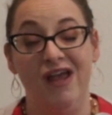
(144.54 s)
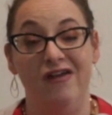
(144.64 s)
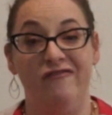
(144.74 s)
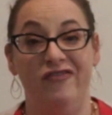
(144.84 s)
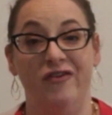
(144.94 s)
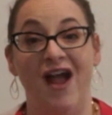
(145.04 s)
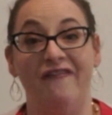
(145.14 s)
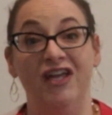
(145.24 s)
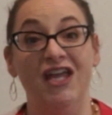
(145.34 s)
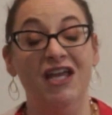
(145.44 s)
If they're
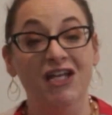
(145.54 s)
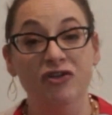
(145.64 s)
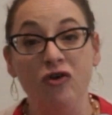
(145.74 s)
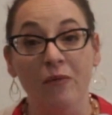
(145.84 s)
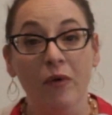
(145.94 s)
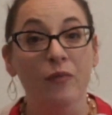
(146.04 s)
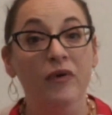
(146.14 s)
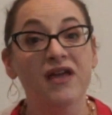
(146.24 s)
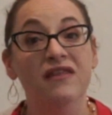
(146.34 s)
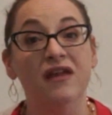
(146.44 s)
having any trouble
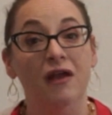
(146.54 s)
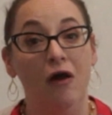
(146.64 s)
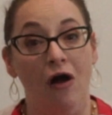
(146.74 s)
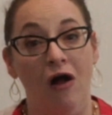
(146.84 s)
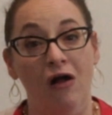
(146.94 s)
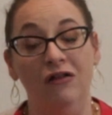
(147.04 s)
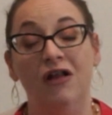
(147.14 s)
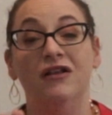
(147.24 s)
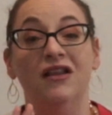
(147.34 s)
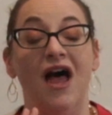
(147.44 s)
breathing at all,
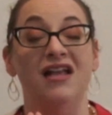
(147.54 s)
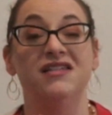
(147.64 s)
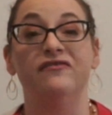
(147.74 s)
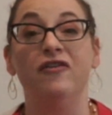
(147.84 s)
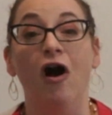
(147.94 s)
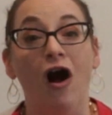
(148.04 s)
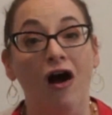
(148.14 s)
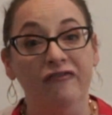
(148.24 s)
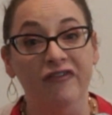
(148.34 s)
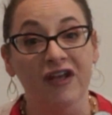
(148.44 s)
lots of
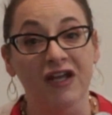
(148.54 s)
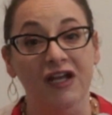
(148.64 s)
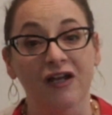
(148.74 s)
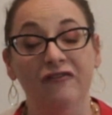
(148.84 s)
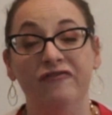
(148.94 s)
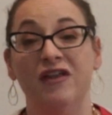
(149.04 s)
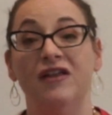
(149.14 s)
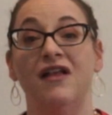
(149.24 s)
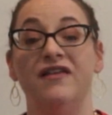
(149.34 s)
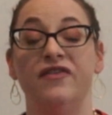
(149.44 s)
coughing,
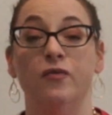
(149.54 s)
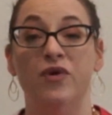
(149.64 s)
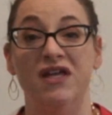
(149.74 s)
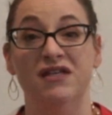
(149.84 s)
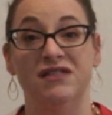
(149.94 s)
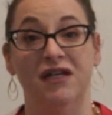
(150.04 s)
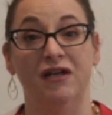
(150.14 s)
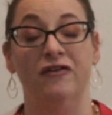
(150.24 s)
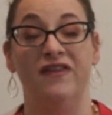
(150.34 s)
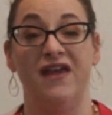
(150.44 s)
feeling like they're
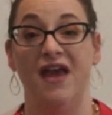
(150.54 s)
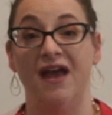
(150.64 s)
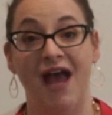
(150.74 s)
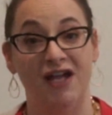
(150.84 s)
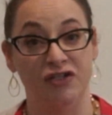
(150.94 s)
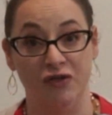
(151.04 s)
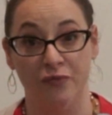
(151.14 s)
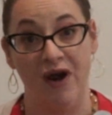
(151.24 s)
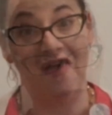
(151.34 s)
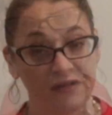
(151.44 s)
wheezing, or they can't catch their
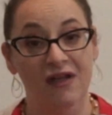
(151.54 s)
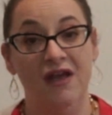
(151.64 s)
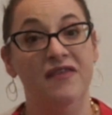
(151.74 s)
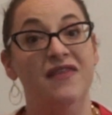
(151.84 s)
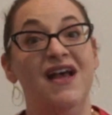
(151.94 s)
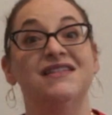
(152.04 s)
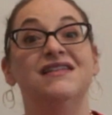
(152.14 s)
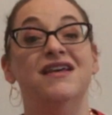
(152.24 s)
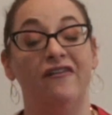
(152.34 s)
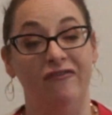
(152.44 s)
breath, then that's
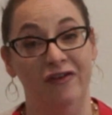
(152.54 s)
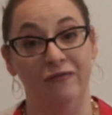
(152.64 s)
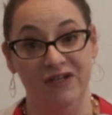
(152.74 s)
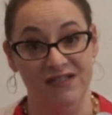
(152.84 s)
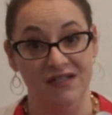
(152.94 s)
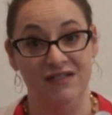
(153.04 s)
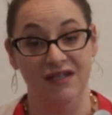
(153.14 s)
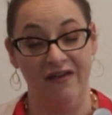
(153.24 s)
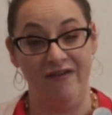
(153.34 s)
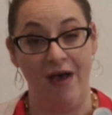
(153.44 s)
a definite reason to give